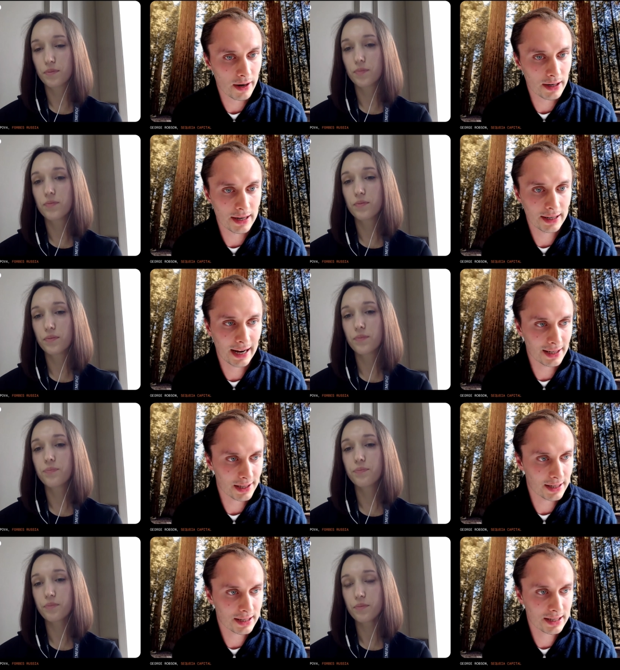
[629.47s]
Speaker 1: Right, Nick has
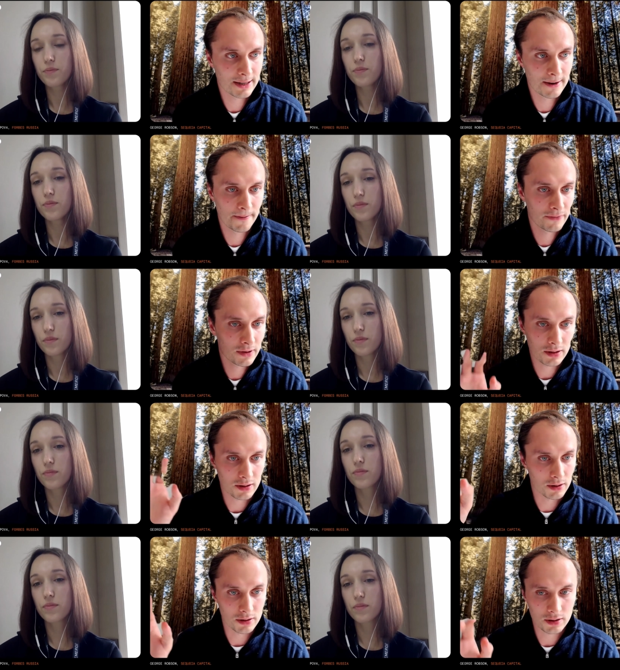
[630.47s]
this
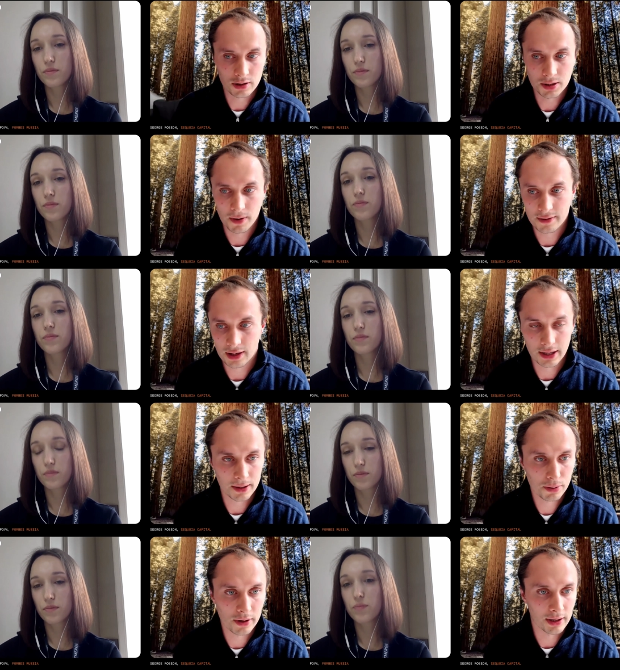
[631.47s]
to to use my like
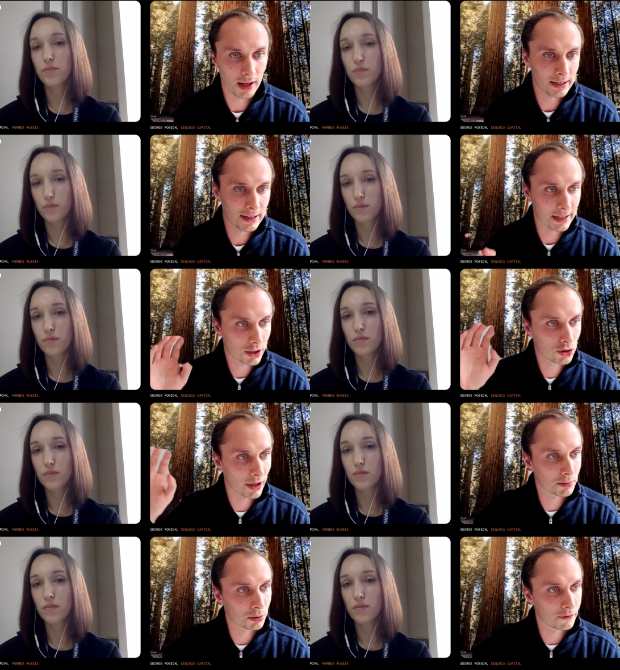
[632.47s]
the point like an
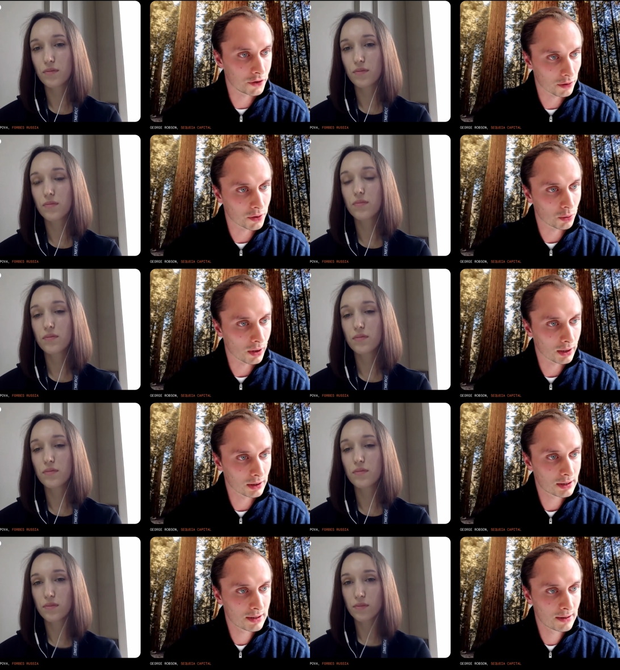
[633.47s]
incredible view of the
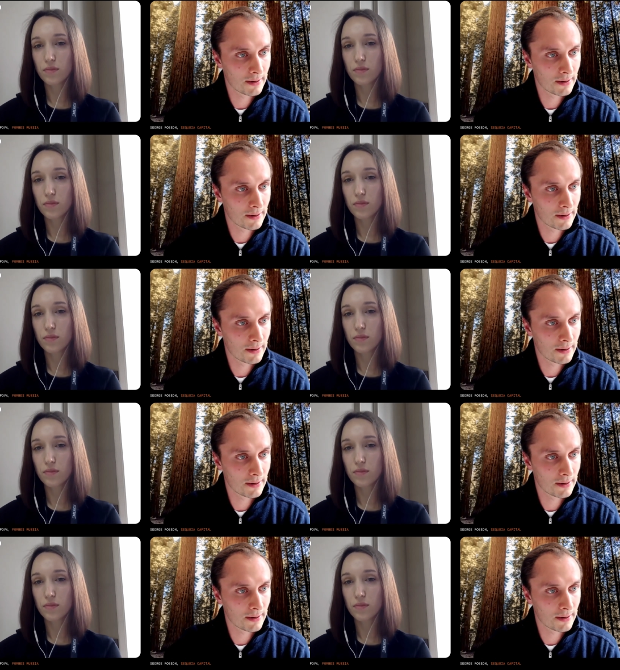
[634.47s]
world